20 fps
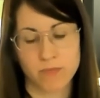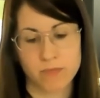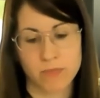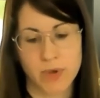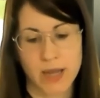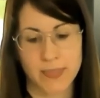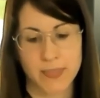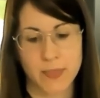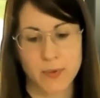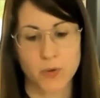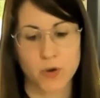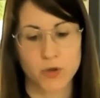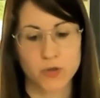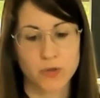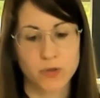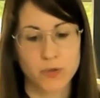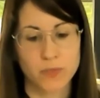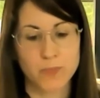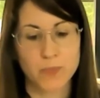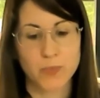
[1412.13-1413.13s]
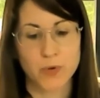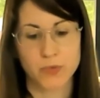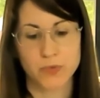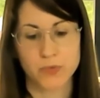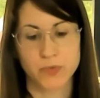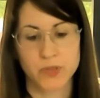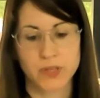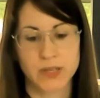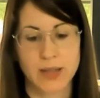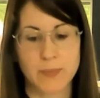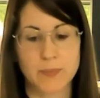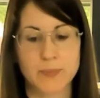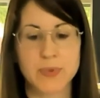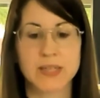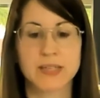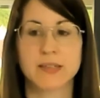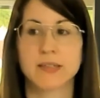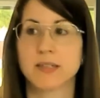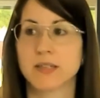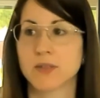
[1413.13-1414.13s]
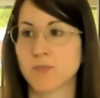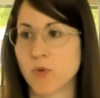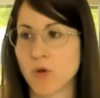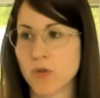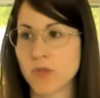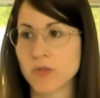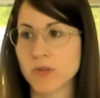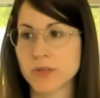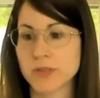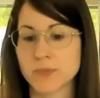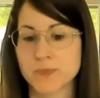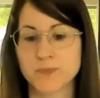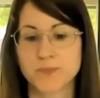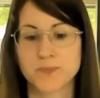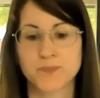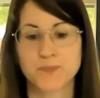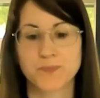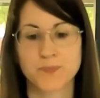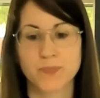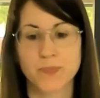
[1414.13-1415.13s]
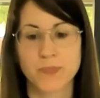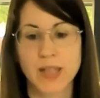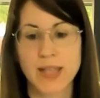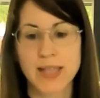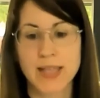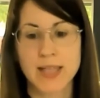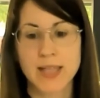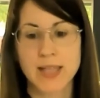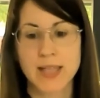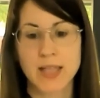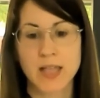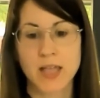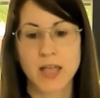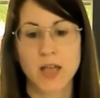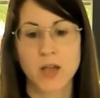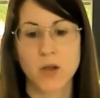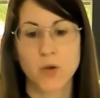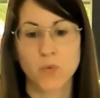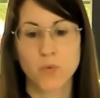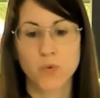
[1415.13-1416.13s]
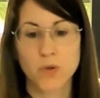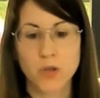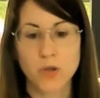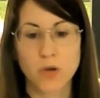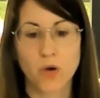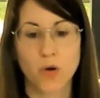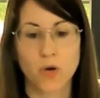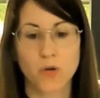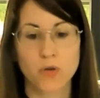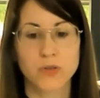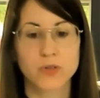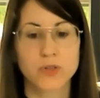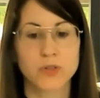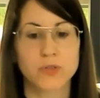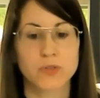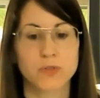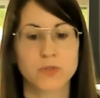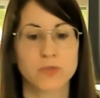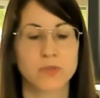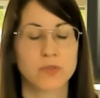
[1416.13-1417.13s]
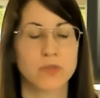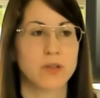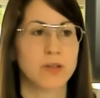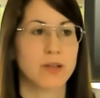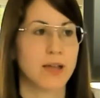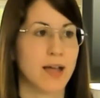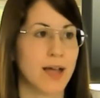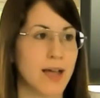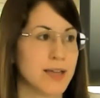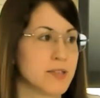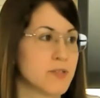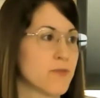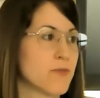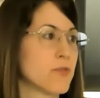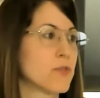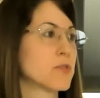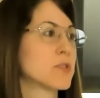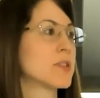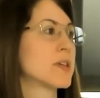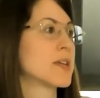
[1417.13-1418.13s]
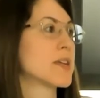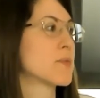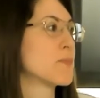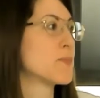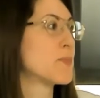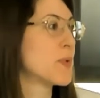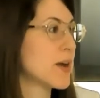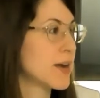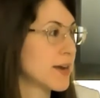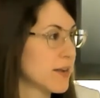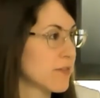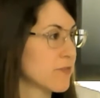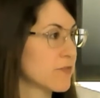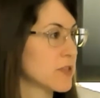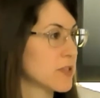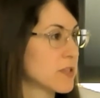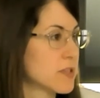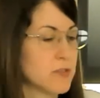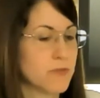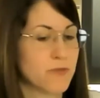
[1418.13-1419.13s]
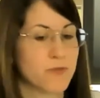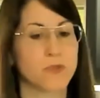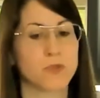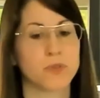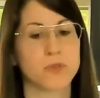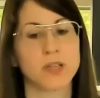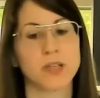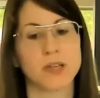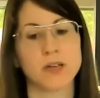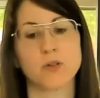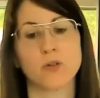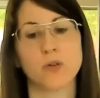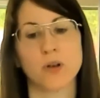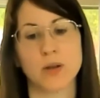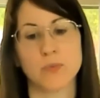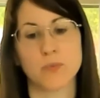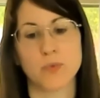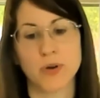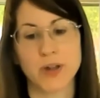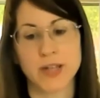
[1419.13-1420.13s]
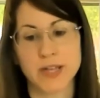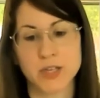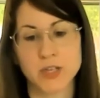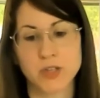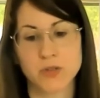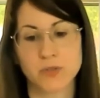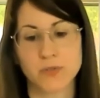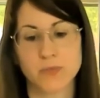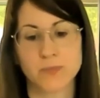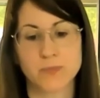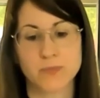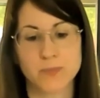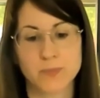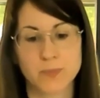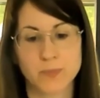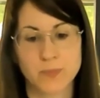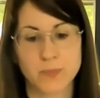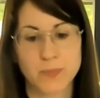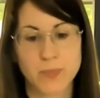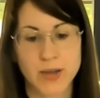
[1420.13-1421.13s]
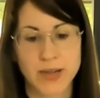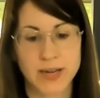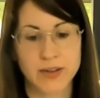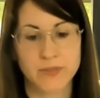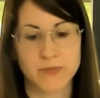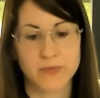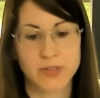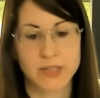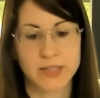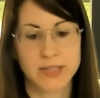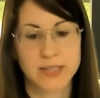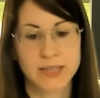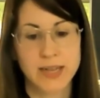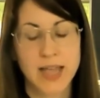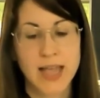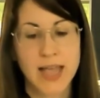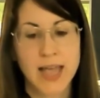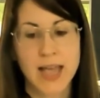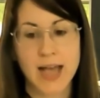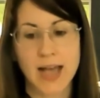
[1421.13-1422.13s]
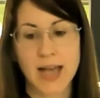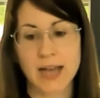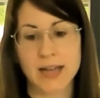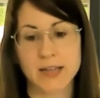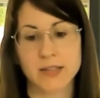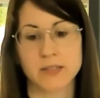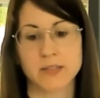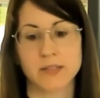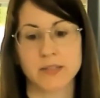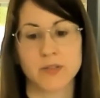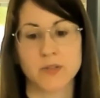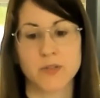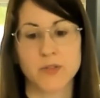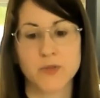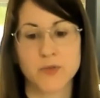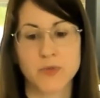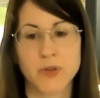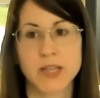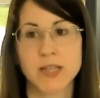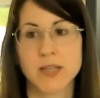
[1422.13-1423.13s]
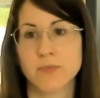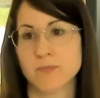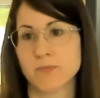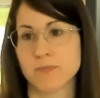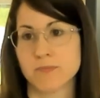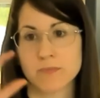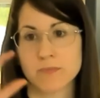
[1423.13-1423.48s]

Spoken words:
at the bottom, products and business models. We also ask for their benefits, for their collaboration benefits. And the three